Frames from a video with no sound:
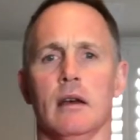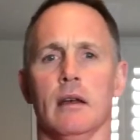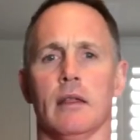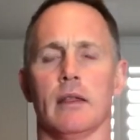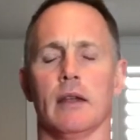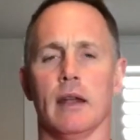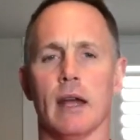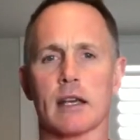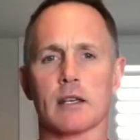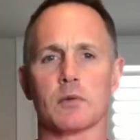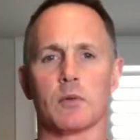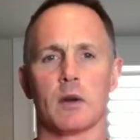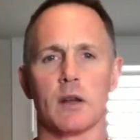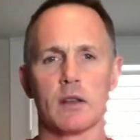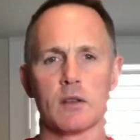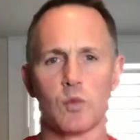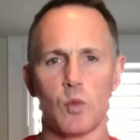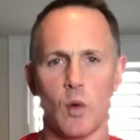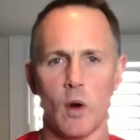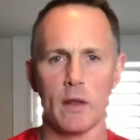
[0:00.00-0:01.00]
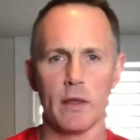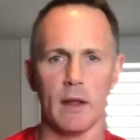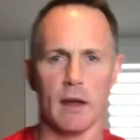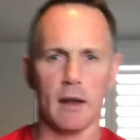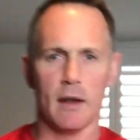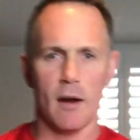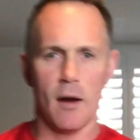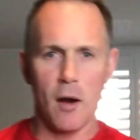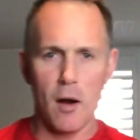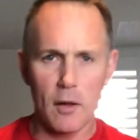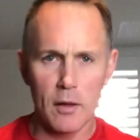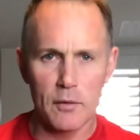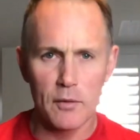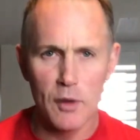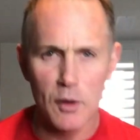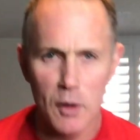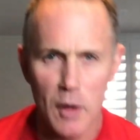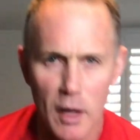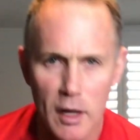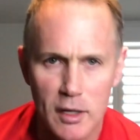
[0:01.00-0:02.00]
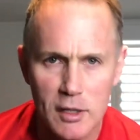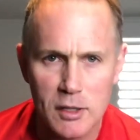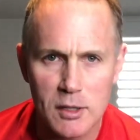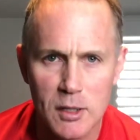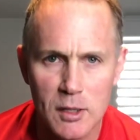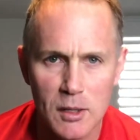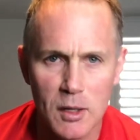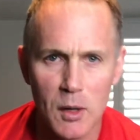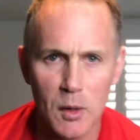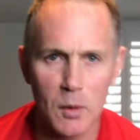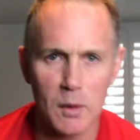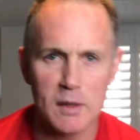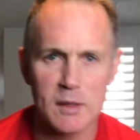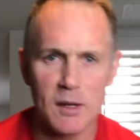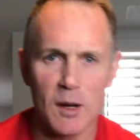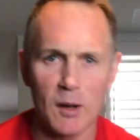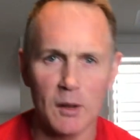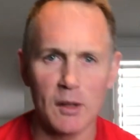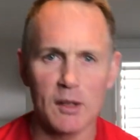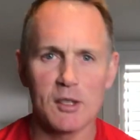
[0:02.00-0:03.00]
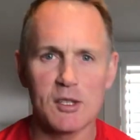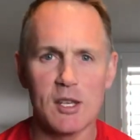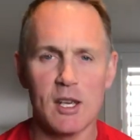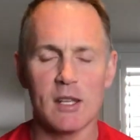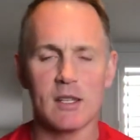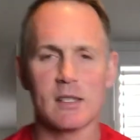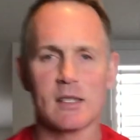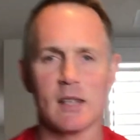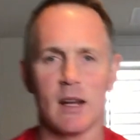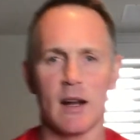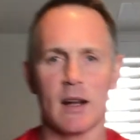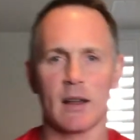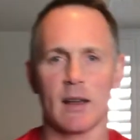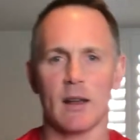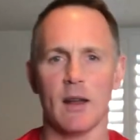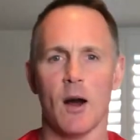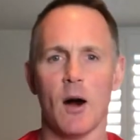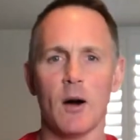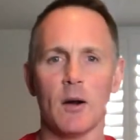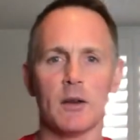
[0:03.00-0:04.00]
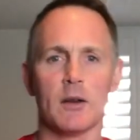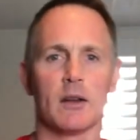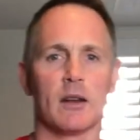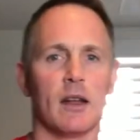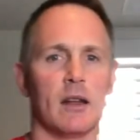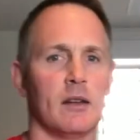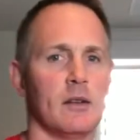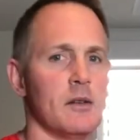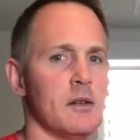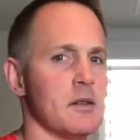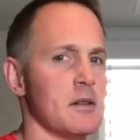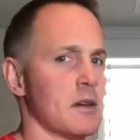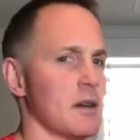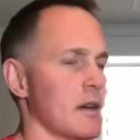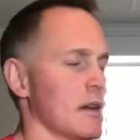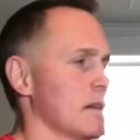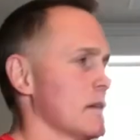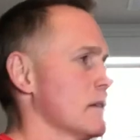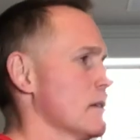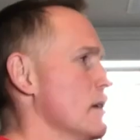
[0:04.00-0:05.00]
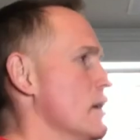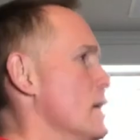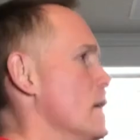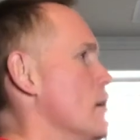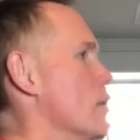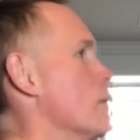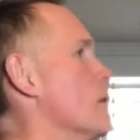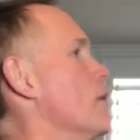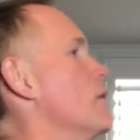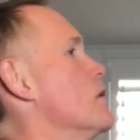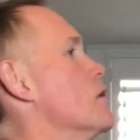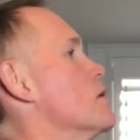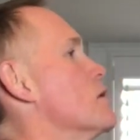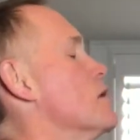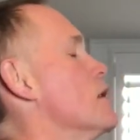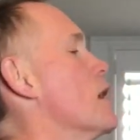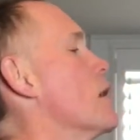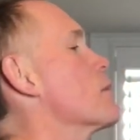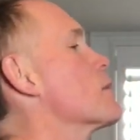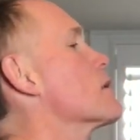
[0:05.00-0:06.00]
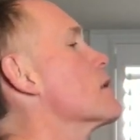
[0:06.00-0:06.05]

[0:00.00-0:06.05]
The next one is one that all of you guys should know. It's called a chin tuck. And all you're going to do is you're going to lift your chin up